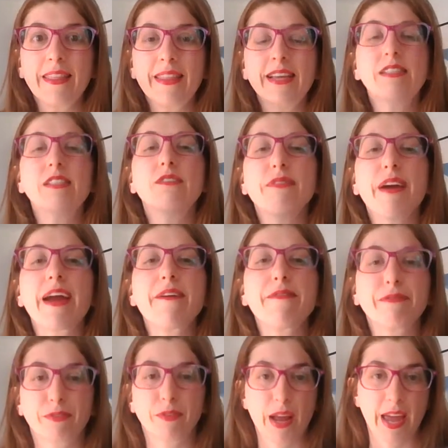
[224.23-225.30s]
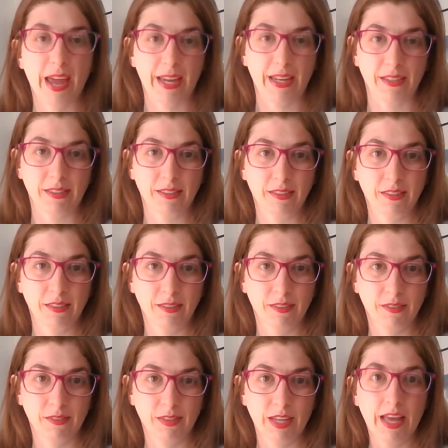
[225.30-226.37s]
This is very freeing.
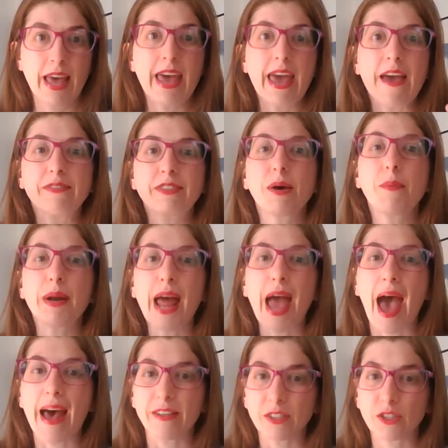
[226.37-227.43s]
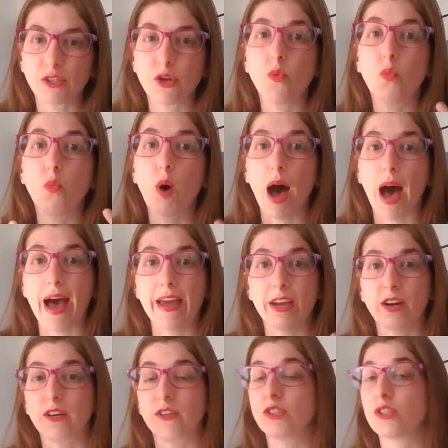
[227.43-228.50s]
If someone asks you why
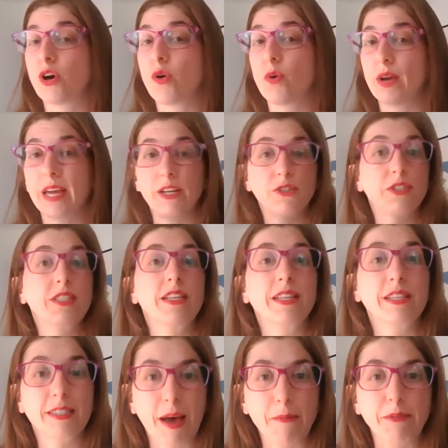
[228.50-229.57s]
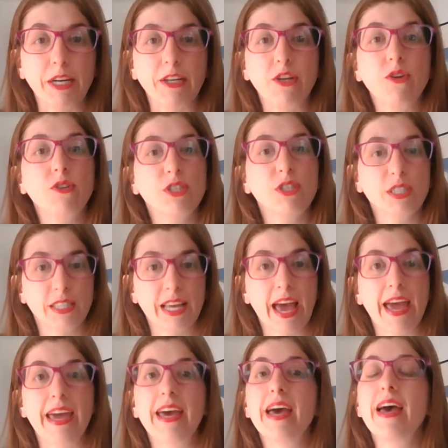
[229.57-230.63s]
you're so interested in the subject, you can just
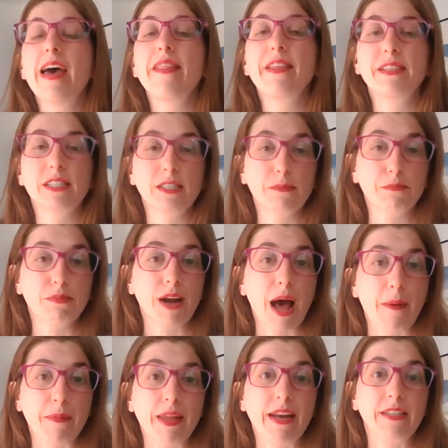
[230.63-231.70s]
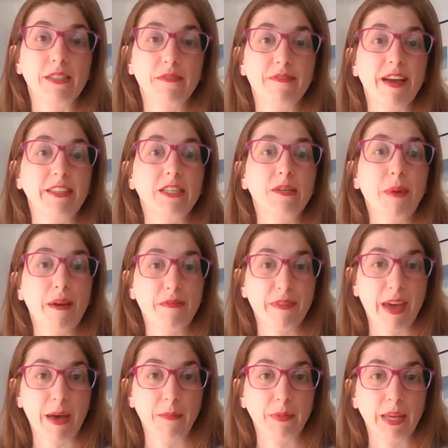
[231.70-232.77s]
say, this is a problem that has affected my
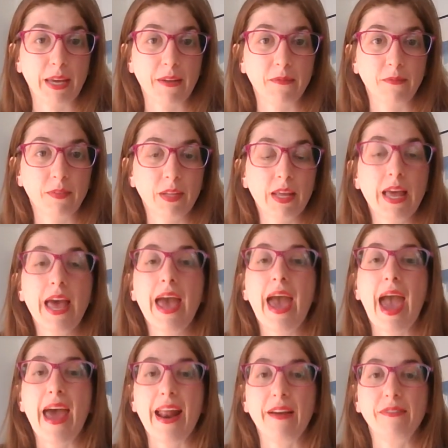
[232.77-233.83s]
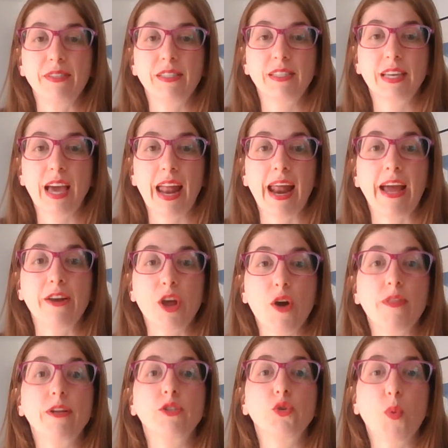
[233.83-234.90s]
family. And I know
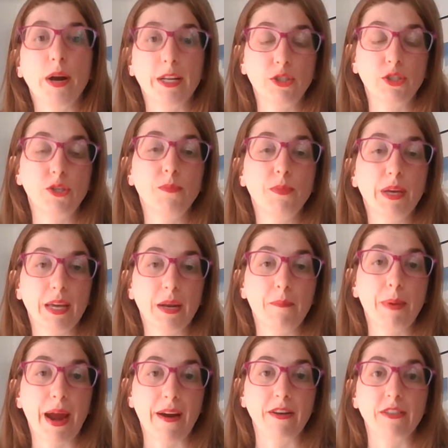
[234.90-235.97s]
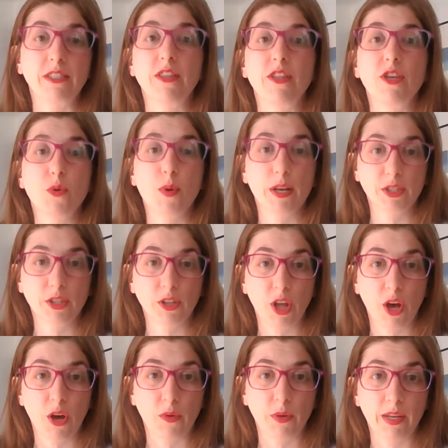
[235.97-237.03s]
that 22 million parents in the US
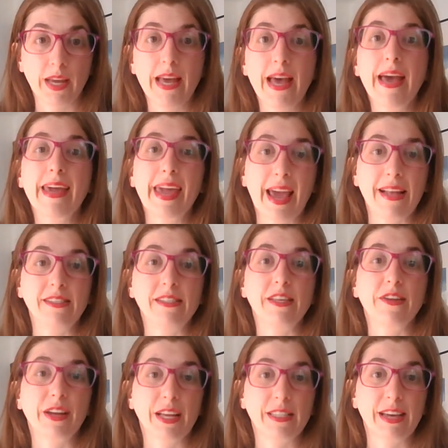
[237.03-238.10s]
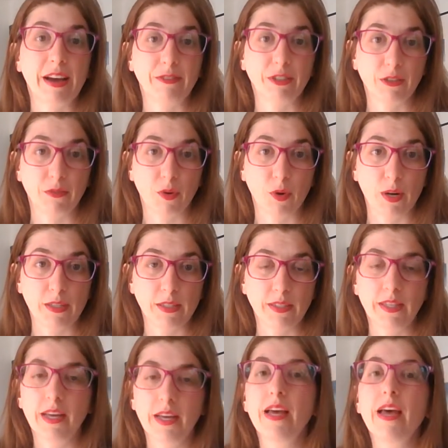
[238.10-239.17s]
alone can't see their kids after divorce.